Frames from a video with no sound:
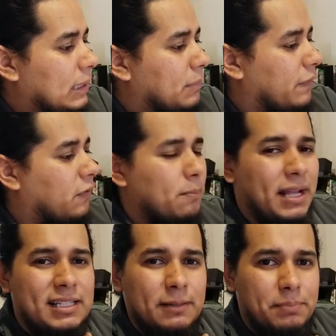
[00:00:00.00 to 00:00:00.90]
But
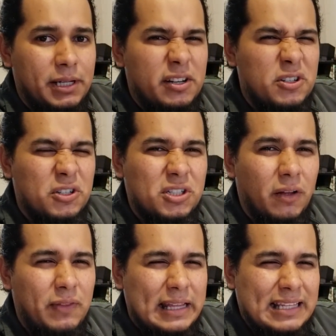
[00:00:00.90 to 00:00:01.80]
fermented beers or
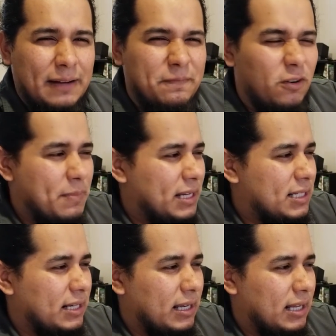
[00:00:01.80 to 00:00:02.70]
stuff that's like
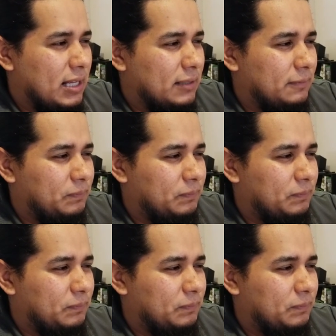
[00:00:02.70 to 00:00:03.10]
fermented uh,